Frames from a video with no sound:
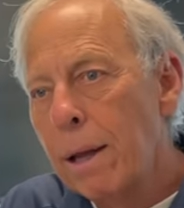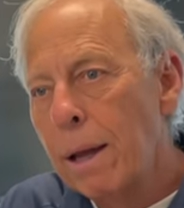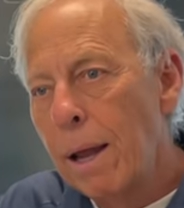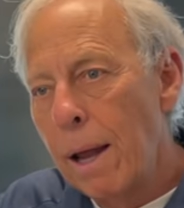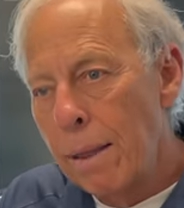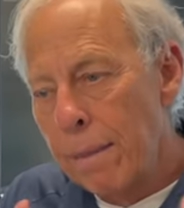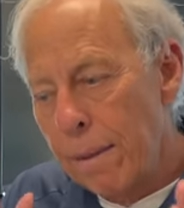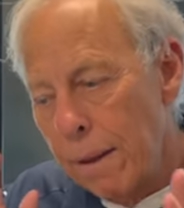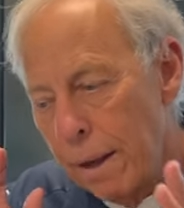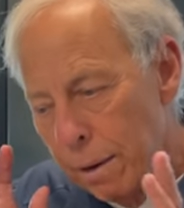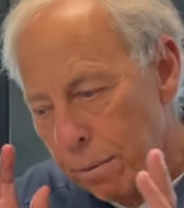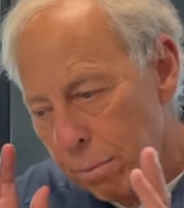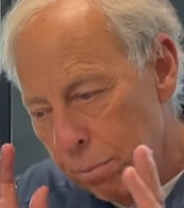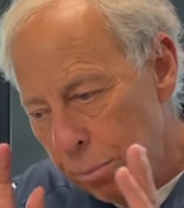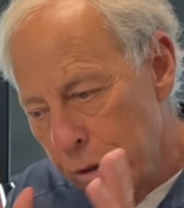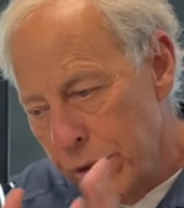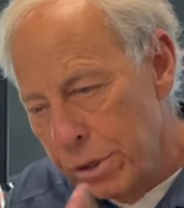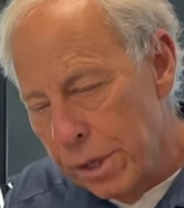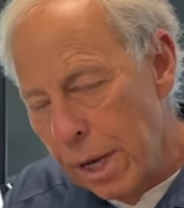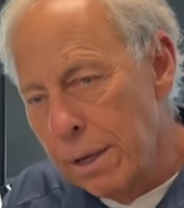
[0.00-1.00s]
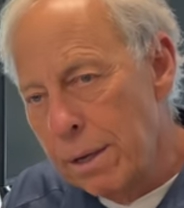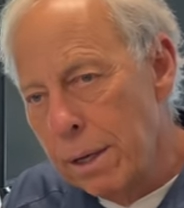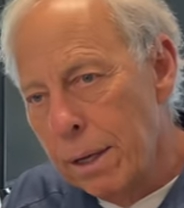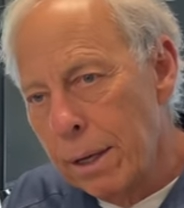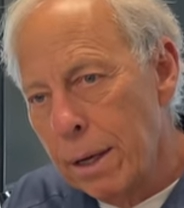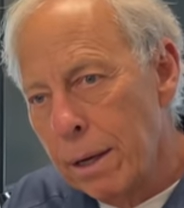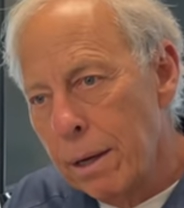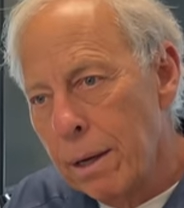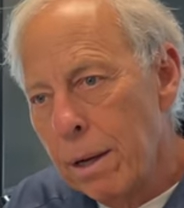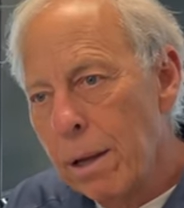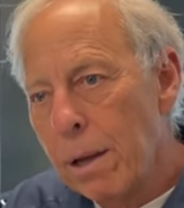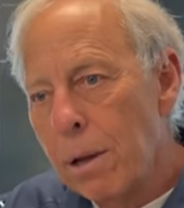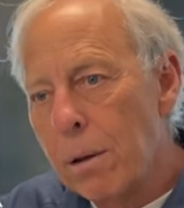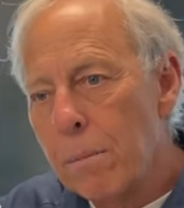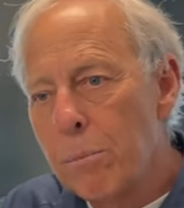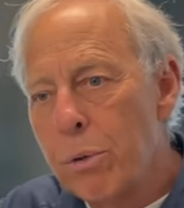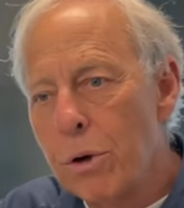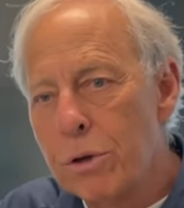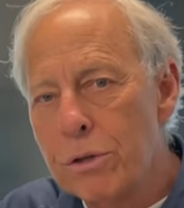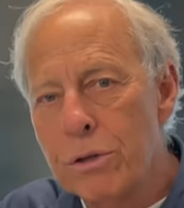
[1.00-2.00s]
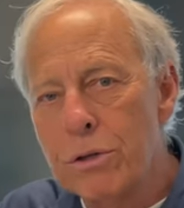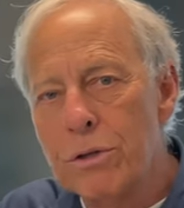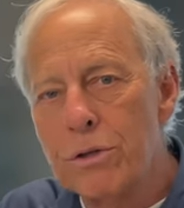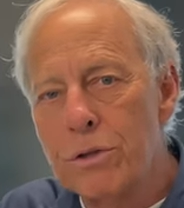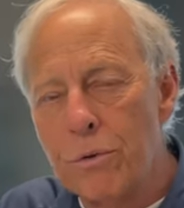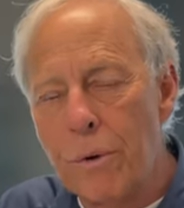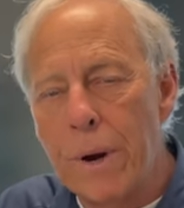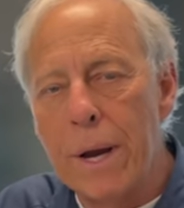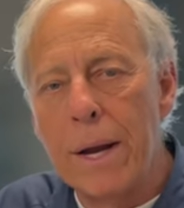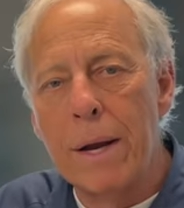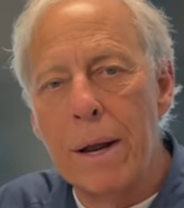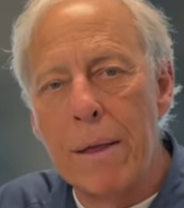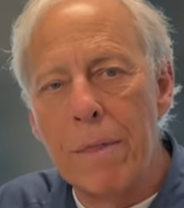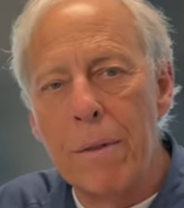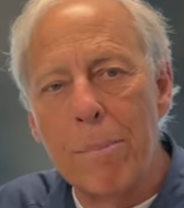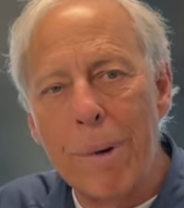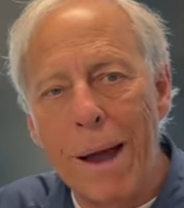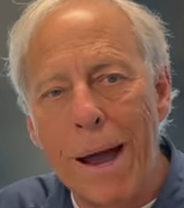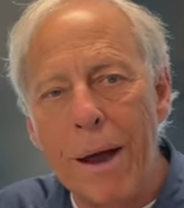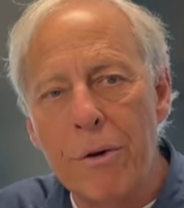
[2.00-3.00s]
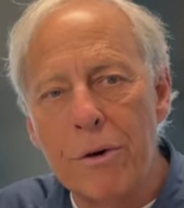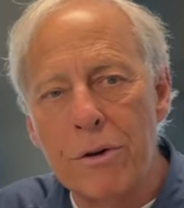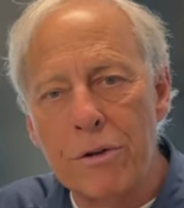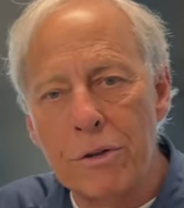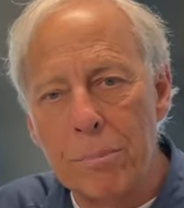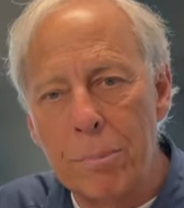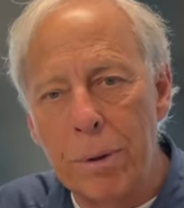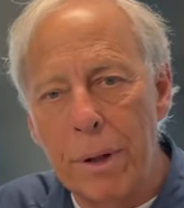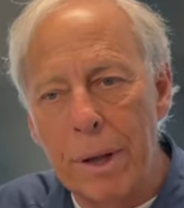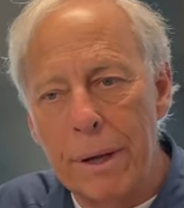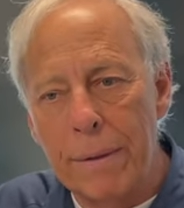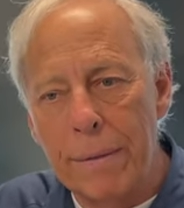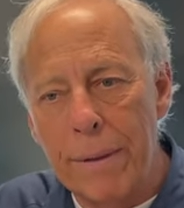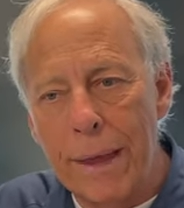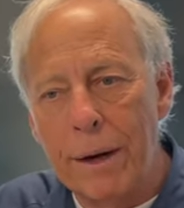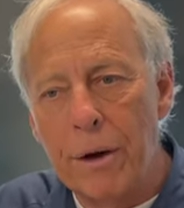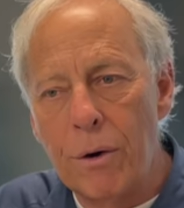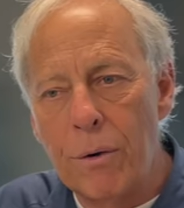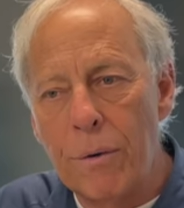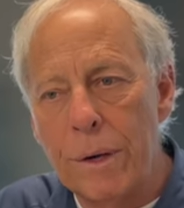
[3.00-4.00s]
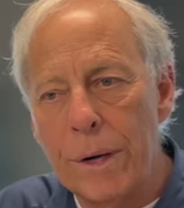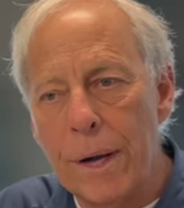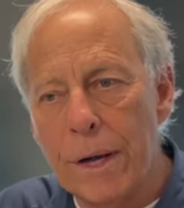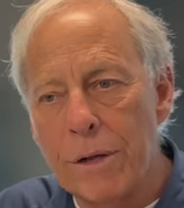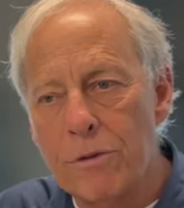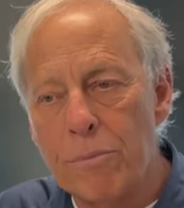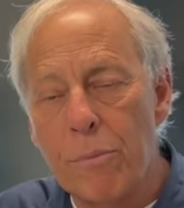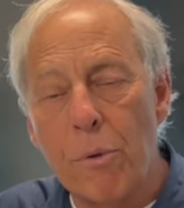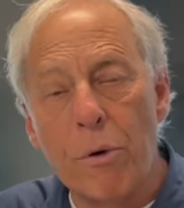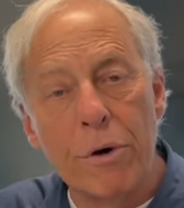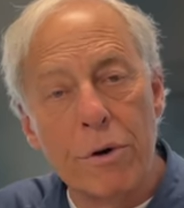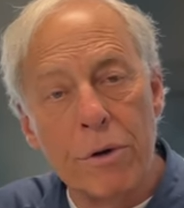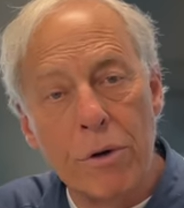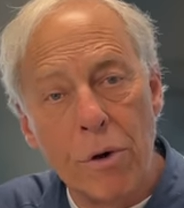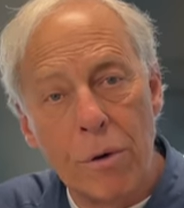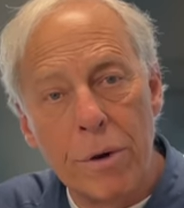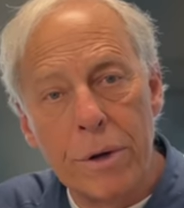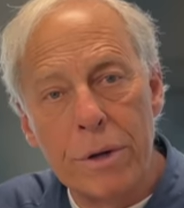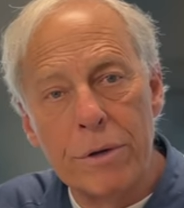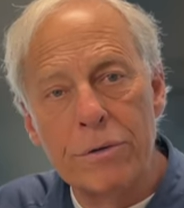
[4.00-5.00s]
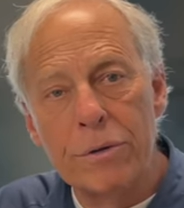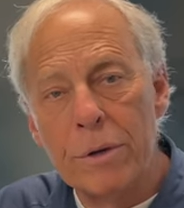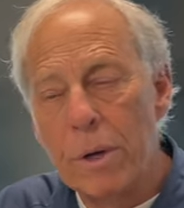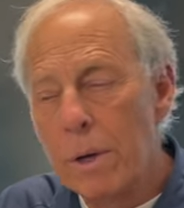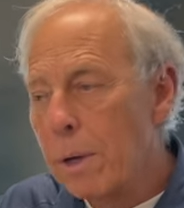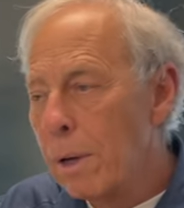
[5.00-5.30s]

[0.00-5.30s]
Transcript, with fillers: and then presenting it, puts a strain on the power supply and that creates more noise.